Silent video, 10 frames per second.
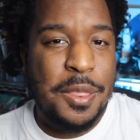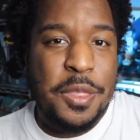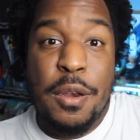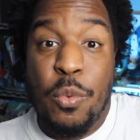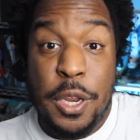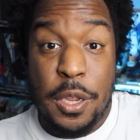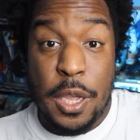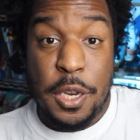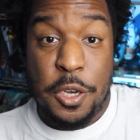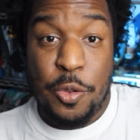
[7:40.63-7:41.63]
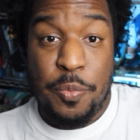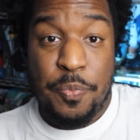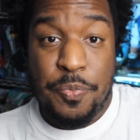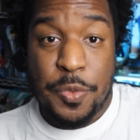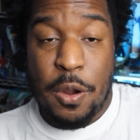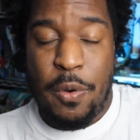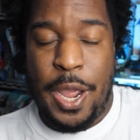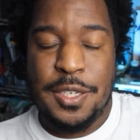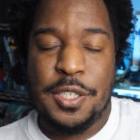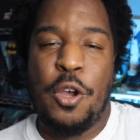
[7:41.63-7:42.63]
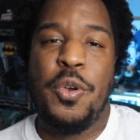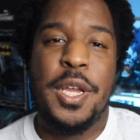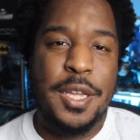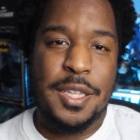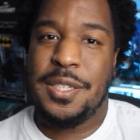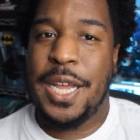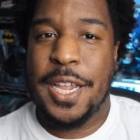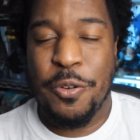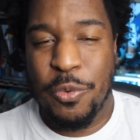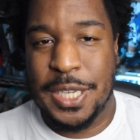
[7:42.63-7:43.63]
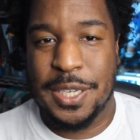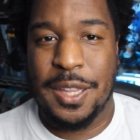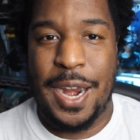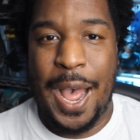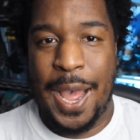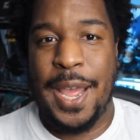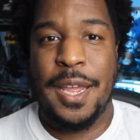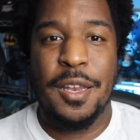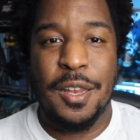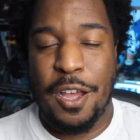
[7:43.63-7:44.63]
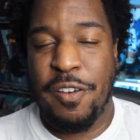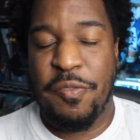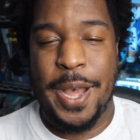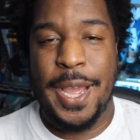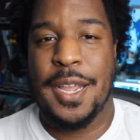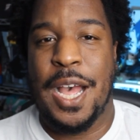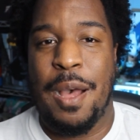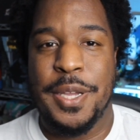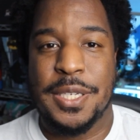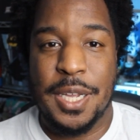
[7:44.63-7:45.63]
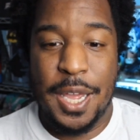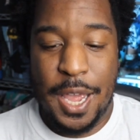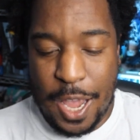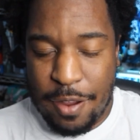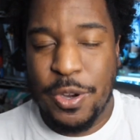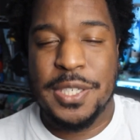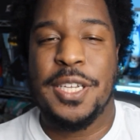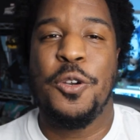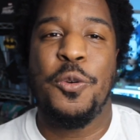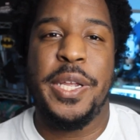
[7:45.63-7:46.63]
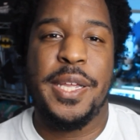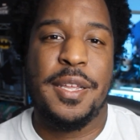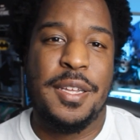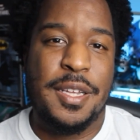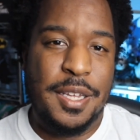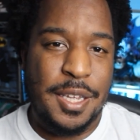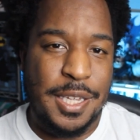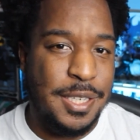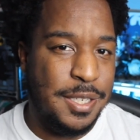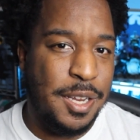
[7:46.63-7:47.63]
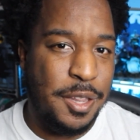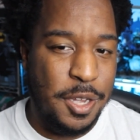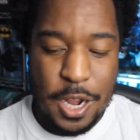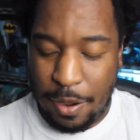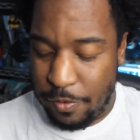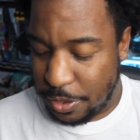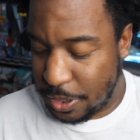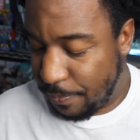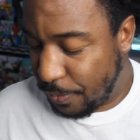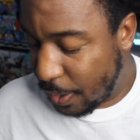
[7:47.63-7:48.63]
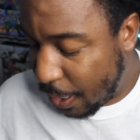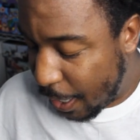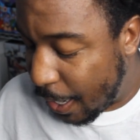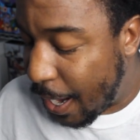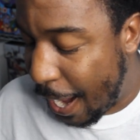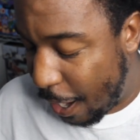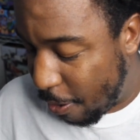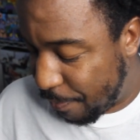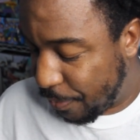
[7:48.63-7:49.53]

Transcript: then what are you going to do? Right. So the second reason that I love buying comics every single week is the covers. And now